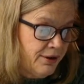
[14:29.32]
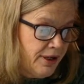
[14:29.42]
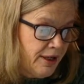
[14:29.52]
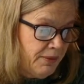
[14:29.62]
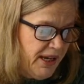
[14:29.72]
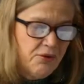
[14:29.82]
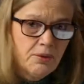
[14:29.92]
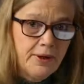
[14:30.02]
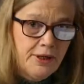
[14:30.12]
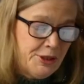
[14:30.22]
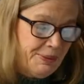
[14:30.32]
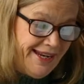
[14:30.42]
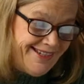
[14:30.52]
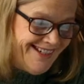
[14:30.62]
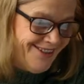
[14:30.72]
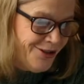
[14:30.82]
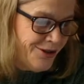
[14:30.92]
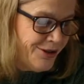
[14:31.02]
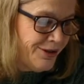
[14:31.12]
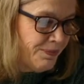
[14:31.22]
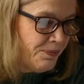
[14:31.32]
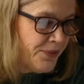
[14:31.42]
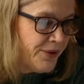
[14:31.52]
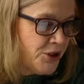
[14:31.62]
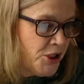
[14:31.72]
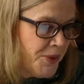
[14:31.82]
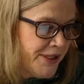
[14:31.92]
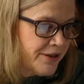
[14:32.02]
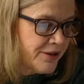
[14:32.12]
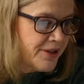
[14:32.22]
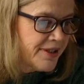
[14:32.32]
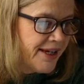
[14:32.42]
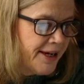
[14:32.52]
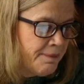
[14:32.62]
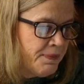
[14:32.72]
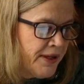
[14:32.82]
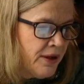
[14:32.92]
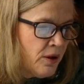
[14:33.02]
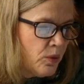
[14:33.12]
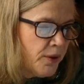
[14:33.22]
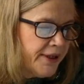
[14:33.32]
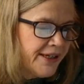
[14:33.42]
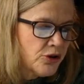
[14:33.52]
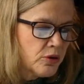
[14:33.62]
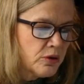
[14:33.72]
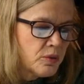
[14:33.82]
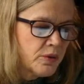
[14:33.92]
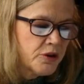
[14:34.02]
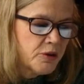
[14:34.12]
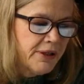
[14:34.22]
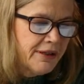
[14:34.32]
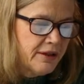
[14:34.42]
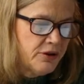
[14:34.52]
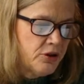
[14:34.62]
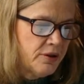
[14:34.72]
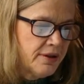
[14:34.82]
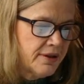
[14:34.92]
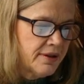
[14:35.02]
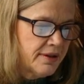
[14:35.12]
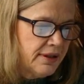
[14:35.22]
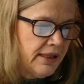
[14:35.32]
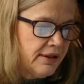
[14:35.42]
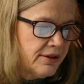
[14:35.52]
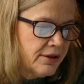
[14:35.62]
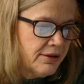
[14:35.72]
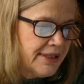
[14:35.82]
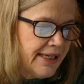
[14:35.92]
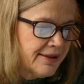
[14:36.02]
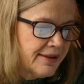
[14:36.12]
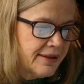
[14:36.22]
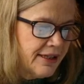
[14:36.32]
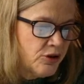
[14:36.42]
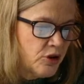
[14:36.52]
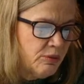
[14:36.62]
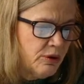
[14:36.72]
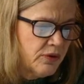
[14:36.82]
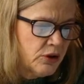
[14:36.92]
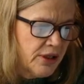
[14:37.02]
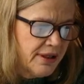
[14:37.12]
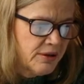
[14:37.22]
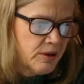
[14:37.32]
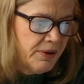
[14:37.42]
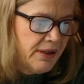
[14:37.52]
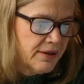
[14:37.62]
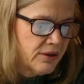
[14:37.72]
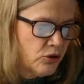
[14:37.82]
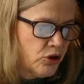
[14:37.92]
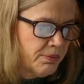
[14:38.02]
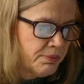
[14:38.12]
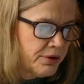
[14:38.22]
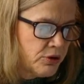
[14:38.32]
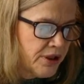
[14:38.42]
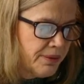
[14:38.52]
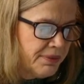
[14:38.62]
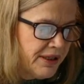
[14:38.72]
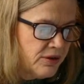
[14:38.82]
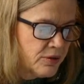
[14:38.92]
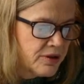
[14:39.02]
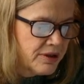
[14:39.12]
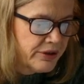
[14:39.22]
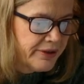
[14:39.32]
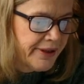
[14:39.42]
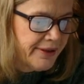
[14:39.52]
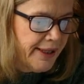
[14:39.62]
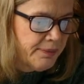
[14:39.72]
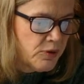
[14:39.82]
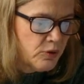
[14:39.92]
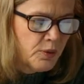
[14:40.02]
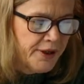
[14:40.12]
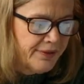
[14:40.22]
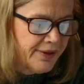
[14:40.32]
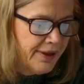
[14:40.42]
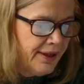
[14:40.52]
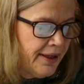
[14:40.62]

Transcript: everybody to pay attention to, because she went on to say, when our children want to be close to us, they don't hesitate to move into our space, jump onto our beds or sit on our laps or whatever.